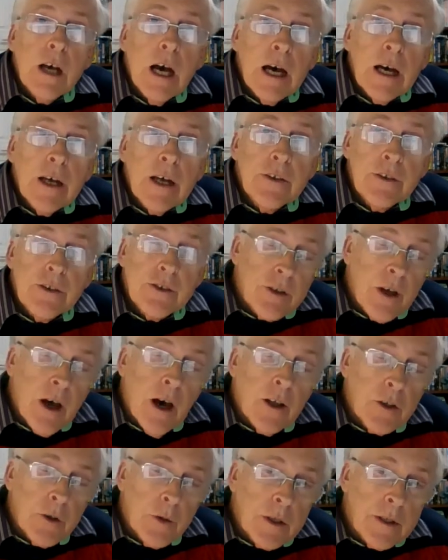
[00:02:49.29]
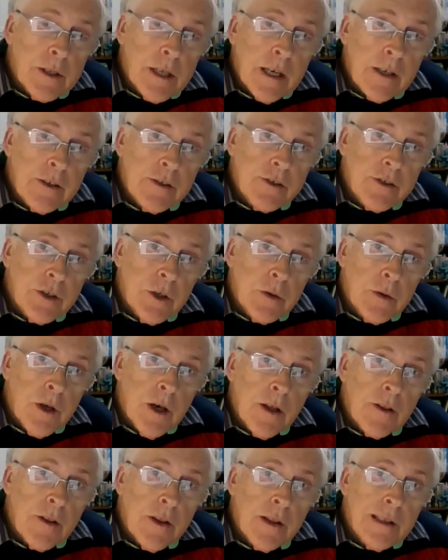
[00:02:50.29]
and to start doing that
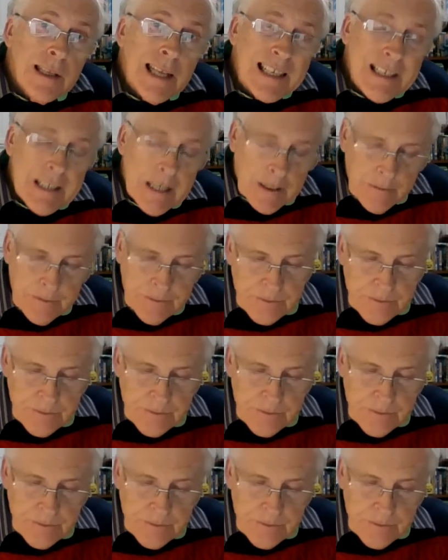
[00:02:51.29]
sooner than later.